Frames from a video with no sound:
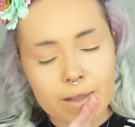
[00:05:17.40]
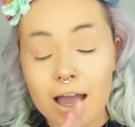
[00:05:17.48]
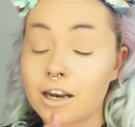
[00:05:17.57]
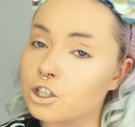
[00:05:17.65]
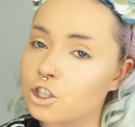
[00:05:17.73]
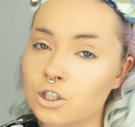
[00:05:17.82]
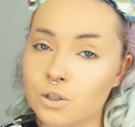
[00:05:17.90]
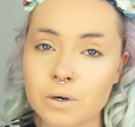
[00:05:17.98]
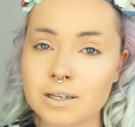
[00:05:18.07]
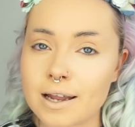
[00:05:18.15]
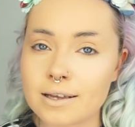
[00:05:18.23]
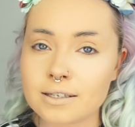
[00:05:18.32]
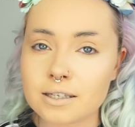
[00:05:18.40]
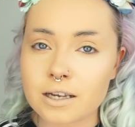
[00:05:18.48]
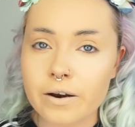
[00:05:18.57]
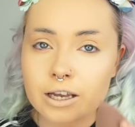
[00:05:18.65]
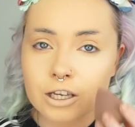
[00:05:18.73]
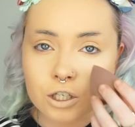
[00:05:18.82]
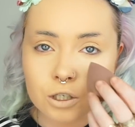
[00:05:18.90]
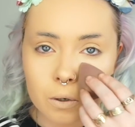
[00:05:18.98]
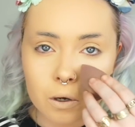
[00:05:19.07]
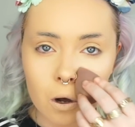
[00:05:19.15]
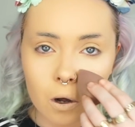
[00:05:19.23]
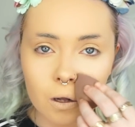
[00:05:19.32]
And it's so unnecessary, it's so
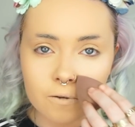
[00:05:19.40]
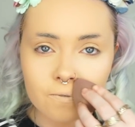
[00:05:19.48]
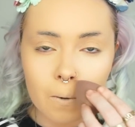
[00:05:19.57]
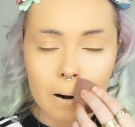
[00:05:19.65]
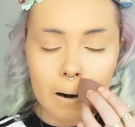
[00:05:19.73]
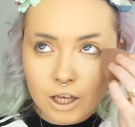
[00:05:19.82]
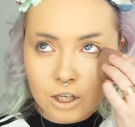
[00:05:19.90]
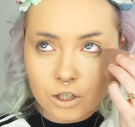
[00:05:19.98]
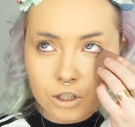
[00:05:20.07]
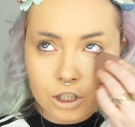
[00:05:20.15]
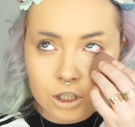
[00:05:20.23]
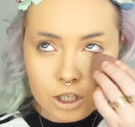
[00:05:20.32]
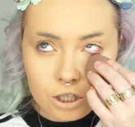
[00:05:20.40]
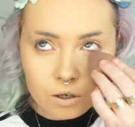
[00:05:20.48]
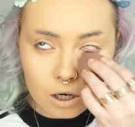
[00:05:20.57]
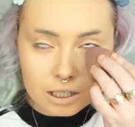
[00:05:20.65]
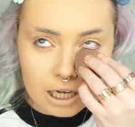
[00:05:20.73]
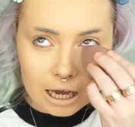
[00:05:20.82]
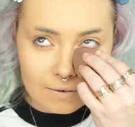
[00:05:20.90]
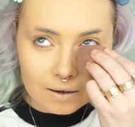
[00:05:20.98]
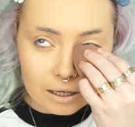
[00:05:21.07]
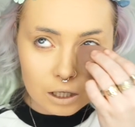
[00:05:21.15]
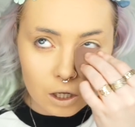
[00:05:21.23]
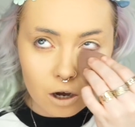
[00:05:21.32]
uncalled for. You should not have
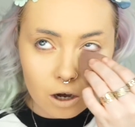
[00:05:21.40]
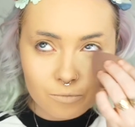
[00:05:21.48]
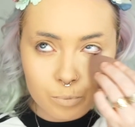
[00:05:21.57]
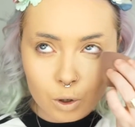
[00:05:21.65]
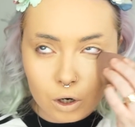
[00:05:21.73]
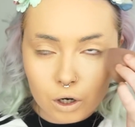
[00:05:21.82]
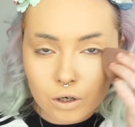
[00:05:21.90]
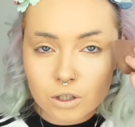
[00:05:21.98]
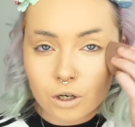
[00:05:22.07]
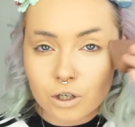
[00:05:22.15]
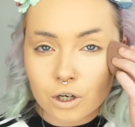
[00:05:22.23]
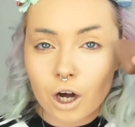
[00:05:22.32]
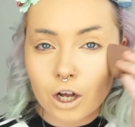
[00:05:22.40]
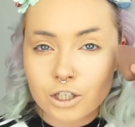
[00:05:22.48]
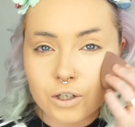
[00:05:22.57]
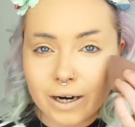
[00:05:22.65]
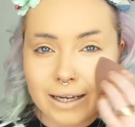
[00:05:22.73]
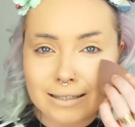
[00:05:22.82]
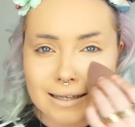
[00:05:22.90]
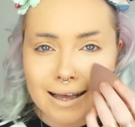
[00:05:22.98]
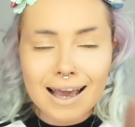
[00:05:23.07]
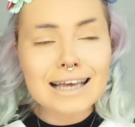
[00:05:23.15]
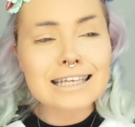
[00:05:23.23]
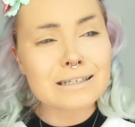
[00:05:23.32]
a lot of product on your under eyes,
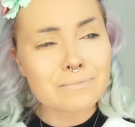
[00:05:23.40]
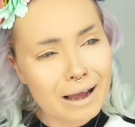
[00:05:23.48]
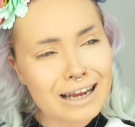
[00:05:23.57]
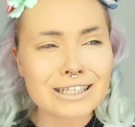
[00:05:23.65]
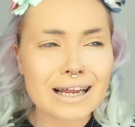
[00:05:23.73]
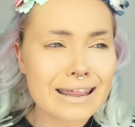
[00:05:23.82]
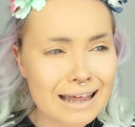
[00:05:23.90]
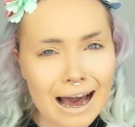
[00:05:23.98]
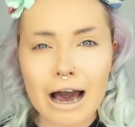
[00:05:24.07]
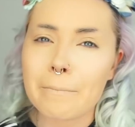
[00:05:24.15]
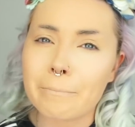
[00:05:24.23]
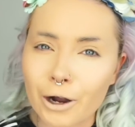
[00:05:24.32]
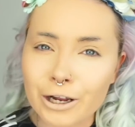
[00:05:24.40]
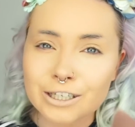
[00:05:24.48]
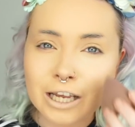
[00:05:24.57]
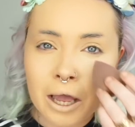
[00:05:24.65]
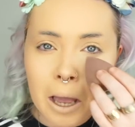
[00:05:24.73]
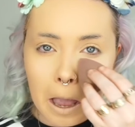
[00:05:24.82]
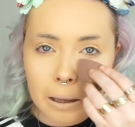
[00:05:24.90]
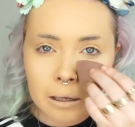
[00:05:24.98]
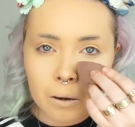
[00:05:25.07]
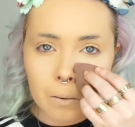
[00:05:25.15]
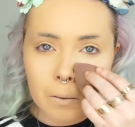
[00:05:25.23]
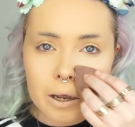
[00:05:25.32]
especially that amount. You
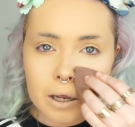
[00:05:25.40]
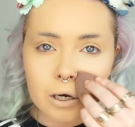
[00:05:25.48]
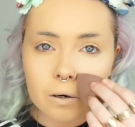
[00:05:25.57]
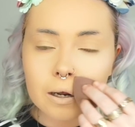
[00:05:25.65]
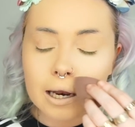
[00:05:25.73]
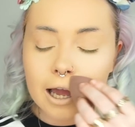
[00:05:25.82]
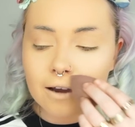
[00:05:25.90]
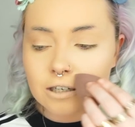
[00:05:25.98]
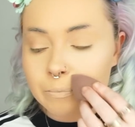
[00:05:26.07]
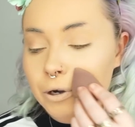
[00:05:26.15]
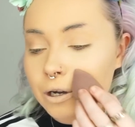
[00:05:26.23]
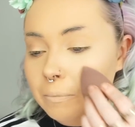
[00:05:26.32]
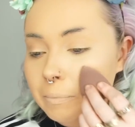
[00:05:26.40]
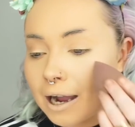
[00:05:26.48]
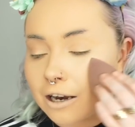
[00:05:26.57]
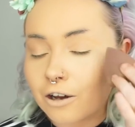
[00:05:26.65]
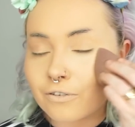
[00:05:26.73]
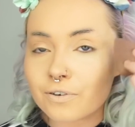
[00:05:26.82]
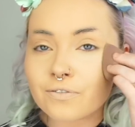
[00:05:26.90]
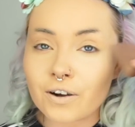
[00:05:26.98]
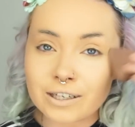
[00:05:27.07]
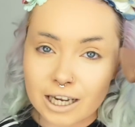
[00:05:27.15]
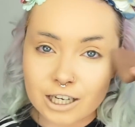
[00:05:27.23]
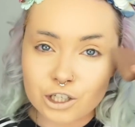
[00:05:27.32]
know, you're only after putting a pile of
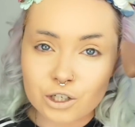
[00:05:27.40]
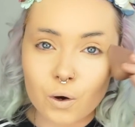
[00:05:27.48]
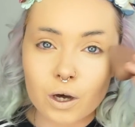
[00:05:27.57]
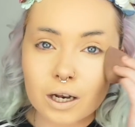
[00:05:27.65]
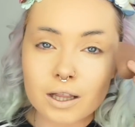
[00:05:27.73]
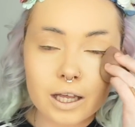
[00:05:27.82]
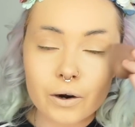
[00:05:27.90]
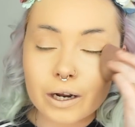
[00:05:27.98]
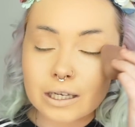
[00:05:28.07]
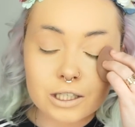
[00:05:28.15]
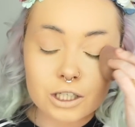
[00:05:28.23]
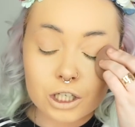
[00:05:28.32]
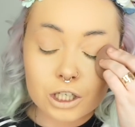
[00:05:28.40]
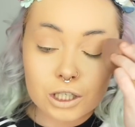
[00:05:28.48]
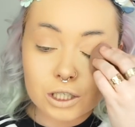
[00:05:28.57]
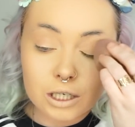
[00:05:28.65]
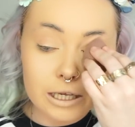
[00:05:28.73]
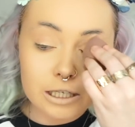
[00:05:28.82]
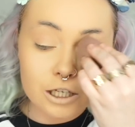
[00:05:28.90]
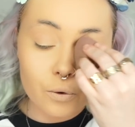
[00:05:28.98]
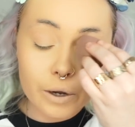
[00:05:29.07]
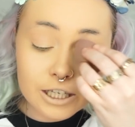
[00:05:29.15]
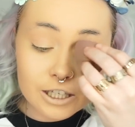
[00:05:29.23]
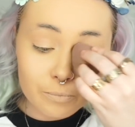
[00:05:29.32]
foundation on. There is just, it's a
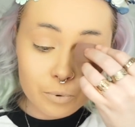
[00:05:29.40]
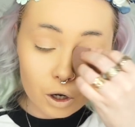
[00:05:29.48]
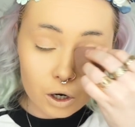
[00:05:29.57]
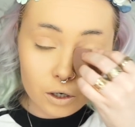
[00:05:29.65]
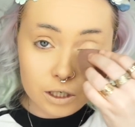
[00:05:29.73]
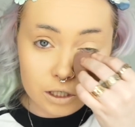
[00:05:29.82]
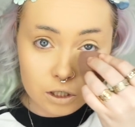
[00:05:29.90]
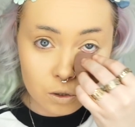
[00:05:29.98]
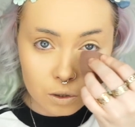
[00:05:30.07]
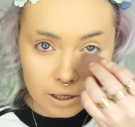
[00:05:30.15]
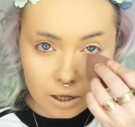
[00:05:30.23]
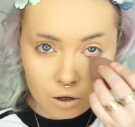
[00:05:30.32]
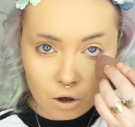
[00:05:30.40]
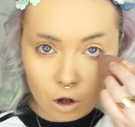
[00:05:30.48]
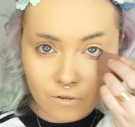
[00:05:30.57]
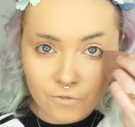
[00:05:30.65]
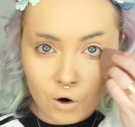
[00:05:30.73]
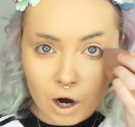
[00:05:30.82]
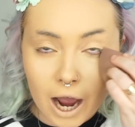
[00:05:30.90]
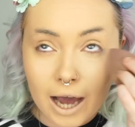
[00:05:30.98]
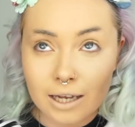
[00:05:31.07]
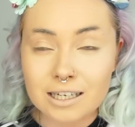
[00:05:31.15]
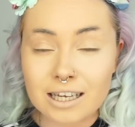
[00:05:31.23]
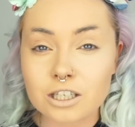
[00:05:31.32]
waste of product, it's totally uncalled for,
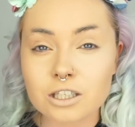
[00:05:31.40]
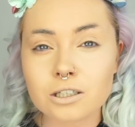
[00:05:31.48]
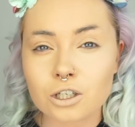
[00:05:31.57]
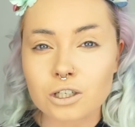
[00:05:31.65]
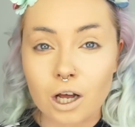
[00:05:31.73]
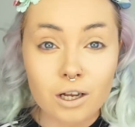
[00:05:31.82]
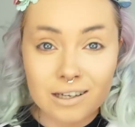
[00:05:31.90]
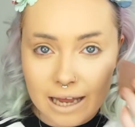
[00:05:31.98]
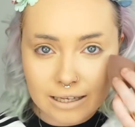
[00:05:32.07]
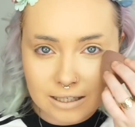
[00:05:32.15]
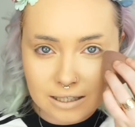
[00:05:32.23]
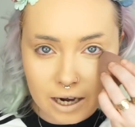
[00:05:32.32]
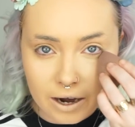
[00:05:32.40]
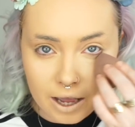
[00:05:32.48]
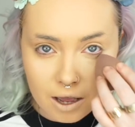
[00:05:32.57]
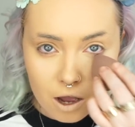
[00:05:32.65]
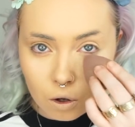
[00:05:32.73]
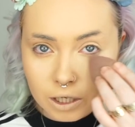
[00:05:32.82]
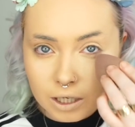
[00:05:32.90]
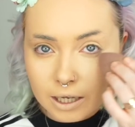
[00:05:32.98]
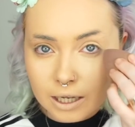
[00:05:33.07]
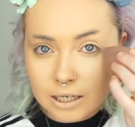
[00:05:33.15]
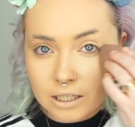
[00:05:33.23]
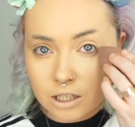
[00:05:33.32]
and it's just unnecessary. All you
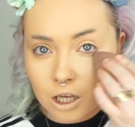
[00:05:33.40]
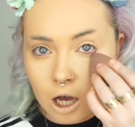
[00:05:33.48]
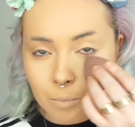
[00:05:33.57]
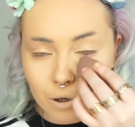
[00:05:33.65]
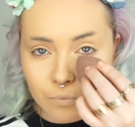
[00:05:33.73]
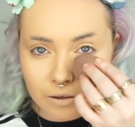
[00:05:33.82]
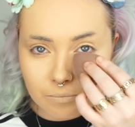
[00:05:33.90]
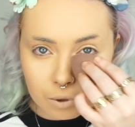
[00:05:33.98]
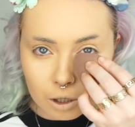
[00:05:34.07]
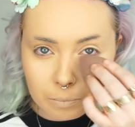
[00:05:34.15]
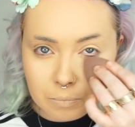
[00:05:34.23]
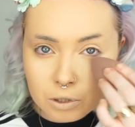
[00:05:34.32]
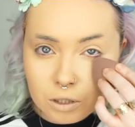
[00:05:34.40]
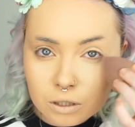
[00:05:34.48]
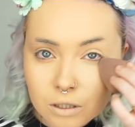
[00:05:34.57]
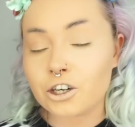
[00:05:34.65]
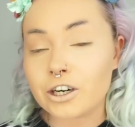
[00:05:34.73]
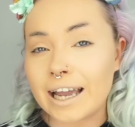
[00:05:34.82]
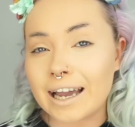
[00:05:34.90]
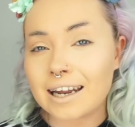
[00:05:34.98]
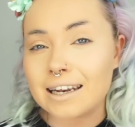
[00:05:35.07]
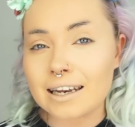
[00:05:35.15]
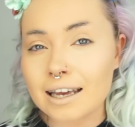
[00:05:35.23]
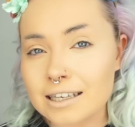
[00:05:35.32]
need is a couple of wee bloops. You're getting
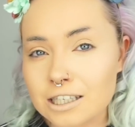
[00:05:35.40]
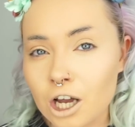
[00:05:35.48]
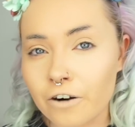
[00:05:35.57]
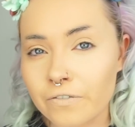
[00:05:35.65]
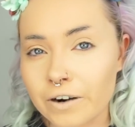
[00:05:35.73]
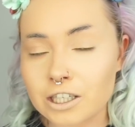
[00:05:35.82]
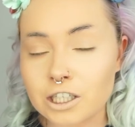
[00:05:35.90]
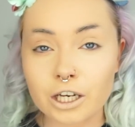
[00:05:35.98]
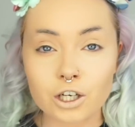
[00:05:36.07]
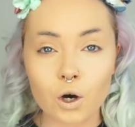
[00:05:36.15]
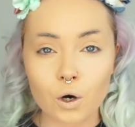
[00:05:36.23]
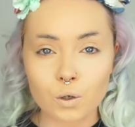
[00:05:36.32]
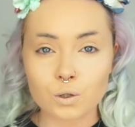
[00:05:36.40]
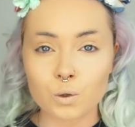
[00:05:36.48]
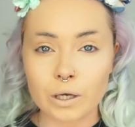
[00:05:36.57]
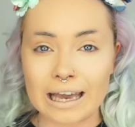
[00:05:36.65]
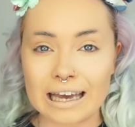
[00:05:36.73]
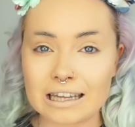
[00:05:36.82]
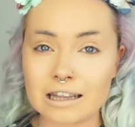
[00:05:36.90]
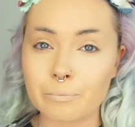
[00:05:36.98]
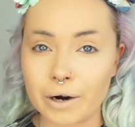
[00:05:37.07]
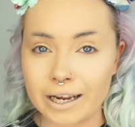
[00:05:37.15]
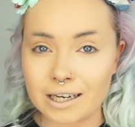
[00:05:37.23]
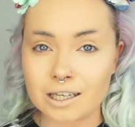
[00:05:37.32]
a nice coverage, and you're also getting the
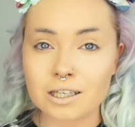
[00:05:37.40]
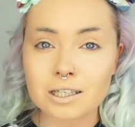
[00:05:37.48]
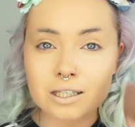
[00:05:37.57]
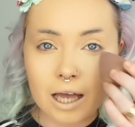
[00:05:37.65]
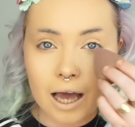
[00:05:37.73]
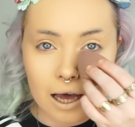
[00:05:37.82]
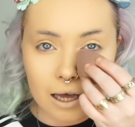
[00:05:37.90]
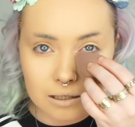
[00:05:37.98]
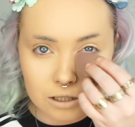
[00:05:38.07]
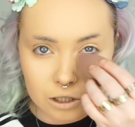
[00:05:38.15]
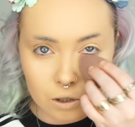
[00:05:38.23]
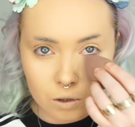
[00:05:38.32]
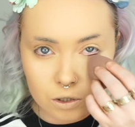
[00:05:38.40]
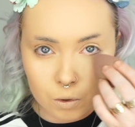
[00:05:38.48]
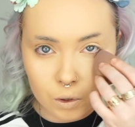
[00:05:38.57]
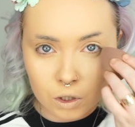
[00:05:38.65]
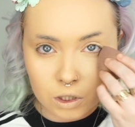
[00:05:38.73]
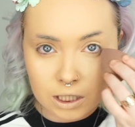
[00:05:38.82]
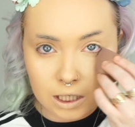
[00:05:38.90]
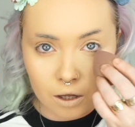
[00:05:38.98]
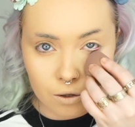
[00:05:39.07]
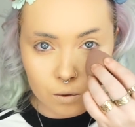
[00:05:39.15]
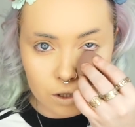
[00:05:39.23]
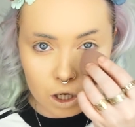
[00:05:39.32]
brightness, and you're also concealing
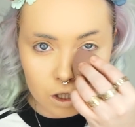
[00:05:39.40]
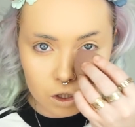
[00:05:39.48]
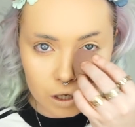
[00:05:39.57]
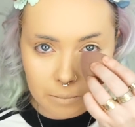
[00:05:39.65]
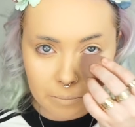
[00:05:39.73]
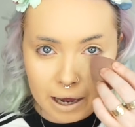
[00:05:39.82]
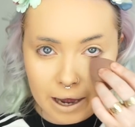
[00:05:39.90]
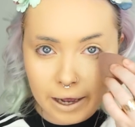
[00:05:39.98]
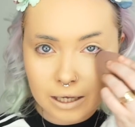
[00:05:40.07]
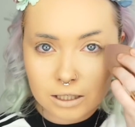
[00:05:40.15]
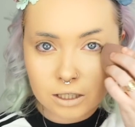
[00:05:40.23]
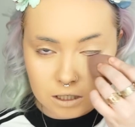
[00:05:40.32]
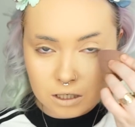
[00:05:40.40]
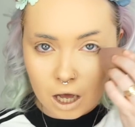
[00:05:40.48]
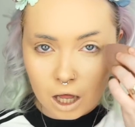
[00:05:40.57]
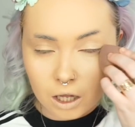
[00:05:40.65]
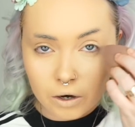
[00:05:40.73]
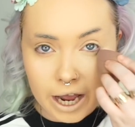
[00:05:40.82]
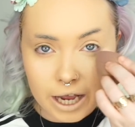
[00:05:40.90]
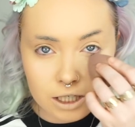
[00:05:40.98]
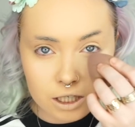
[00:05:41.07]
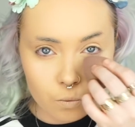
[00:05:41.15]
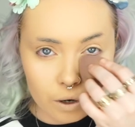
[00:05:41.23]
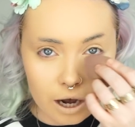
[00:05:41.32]
those under eye bags. It's
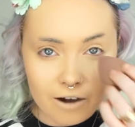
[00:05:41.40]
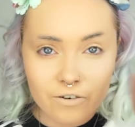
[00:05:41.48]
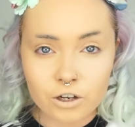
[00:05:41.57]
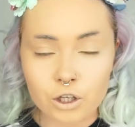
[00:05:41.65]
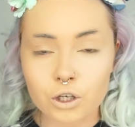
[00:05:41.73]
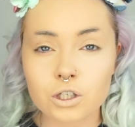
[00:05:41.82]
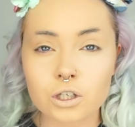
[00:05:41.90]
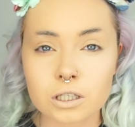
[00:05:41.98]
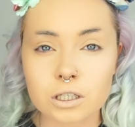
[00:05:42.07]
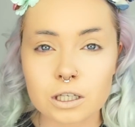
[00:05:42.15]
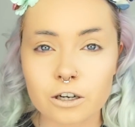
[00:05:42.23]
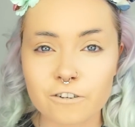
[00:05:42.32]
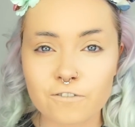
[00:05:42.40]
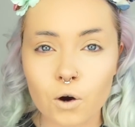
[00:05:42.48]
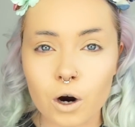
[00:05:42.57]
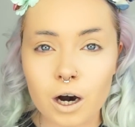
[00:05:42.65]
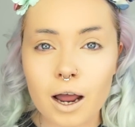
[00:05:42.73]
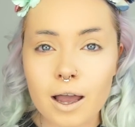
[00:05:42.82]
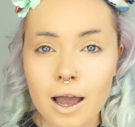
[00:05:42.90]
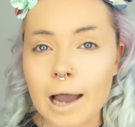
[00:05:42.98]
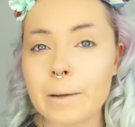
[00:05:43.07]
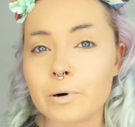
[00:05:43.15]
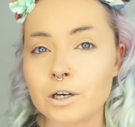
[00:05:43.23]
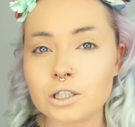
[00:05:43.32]
coloration, whatever you use concealer for.
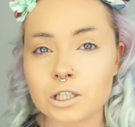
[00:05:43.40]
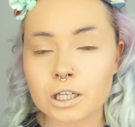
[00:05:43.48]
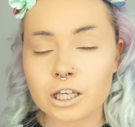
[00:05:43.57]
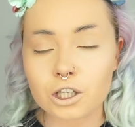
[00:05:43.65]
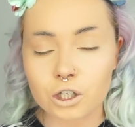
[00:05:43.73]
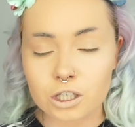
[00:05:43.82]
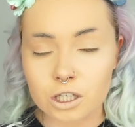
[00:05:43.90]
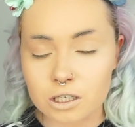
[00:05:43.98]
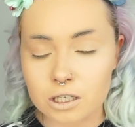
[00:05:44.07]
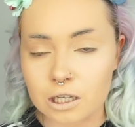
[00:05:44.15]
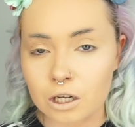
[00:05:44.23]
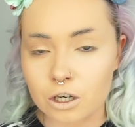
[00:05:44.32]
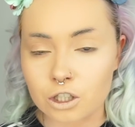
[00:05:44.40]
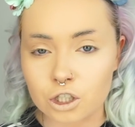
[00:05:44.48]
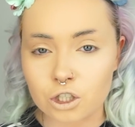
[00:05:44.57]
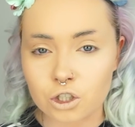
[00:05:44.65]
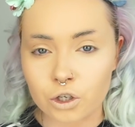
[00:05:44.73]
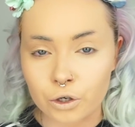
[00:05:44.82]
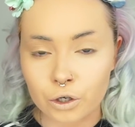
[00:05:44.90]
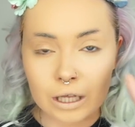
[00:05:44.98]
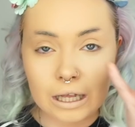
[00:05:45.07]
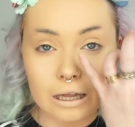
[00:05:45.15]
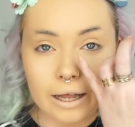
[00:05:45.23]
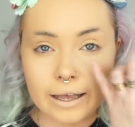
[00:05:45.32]
I personally use concealer just
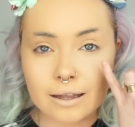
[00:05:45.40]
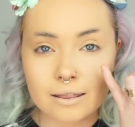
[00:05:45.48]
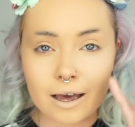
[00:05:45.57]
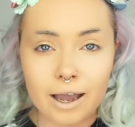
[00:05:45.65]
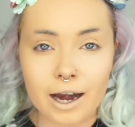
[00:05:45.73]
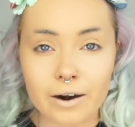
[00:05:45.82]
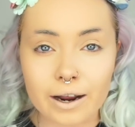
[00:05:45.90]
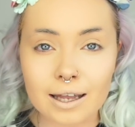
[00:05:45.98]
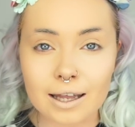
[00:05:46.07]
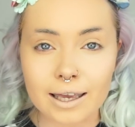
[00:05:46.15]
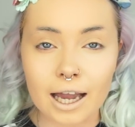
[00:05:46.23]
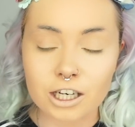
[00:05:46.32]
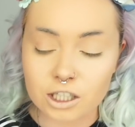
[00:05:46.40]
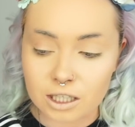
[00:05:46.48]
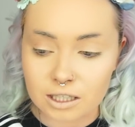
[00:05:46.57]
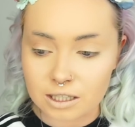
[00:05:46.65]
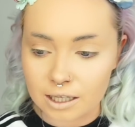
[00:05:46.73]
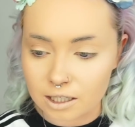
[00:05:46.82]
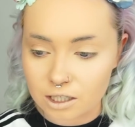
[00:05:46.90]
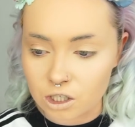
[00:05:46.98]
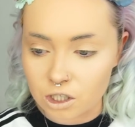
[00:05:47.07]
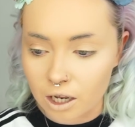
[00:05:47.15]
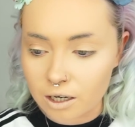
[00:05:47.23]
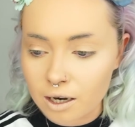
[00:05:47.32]
to lighten that area. Like, as you can see, that's
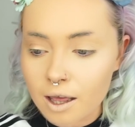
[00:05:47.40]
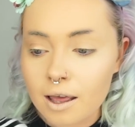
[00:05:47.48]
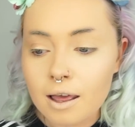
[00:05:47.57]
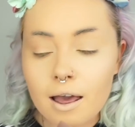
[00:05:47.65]
done.